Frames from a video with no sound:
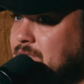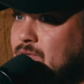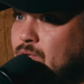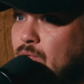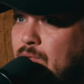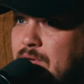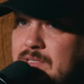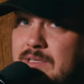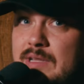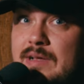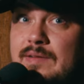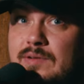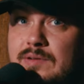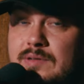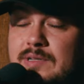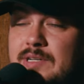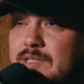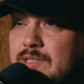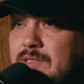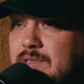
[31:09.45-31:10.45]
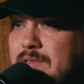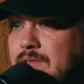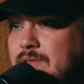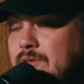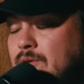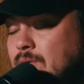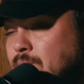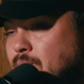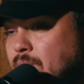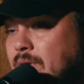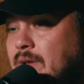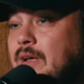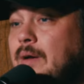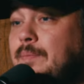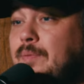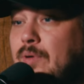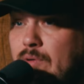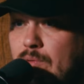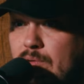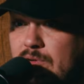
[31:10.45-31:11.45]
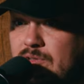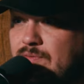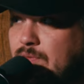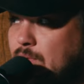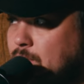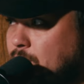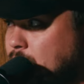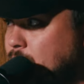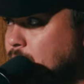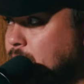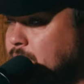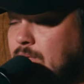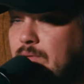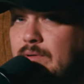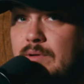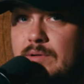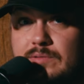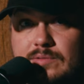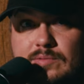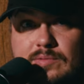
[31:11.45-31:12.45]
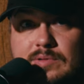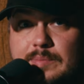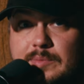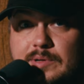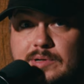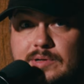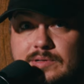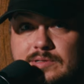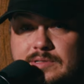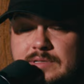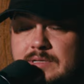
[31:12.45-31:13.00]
noise level because you're bringing up your noise floor when you go through limiters.